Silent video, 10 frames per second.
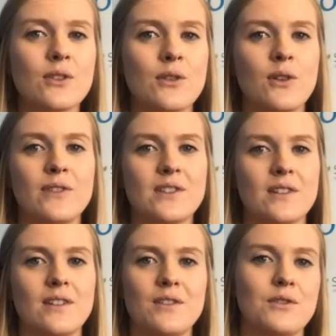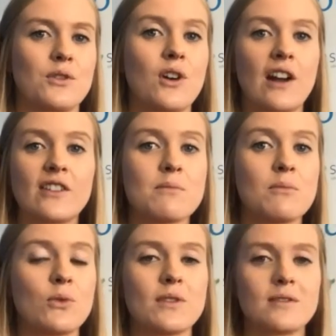So obviously you're hiring
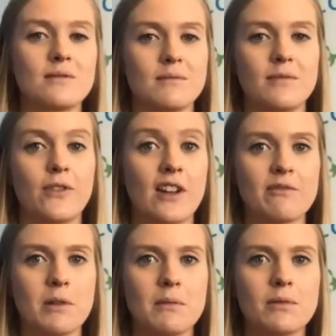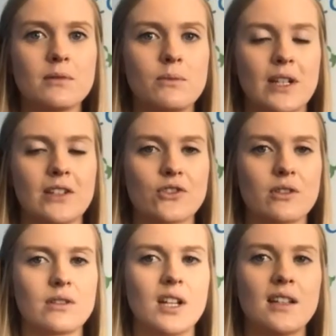more than 5 people, well and
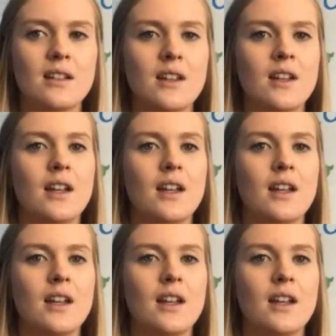truly.